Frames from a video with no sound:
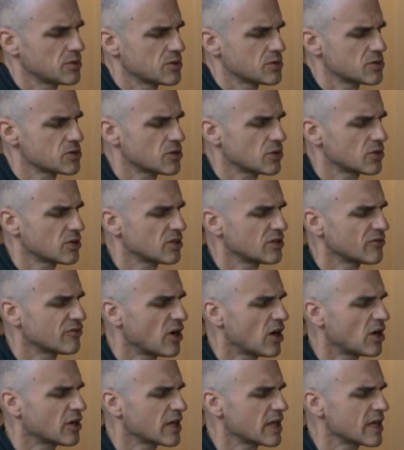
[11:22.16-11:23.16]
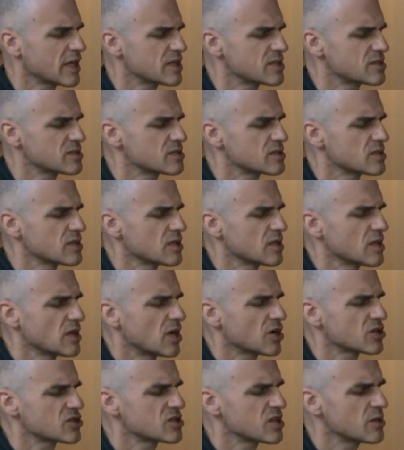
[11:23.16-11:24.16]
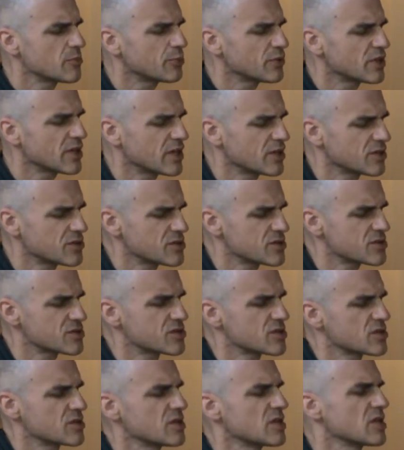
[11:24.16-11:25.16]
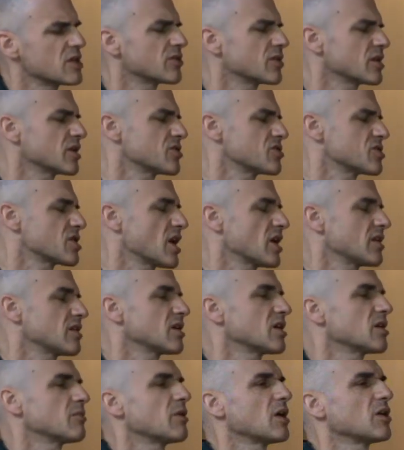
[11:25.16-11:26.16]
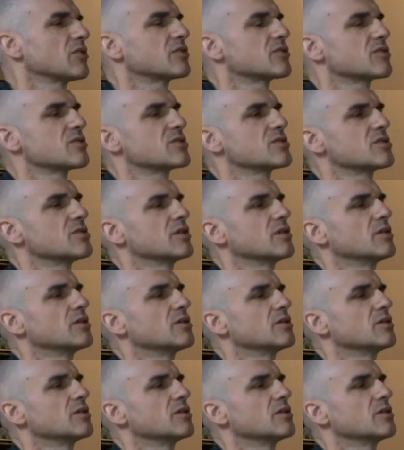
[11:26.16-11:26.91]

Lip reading: So the devotees are simply interested in hearing and chanting about Krishna.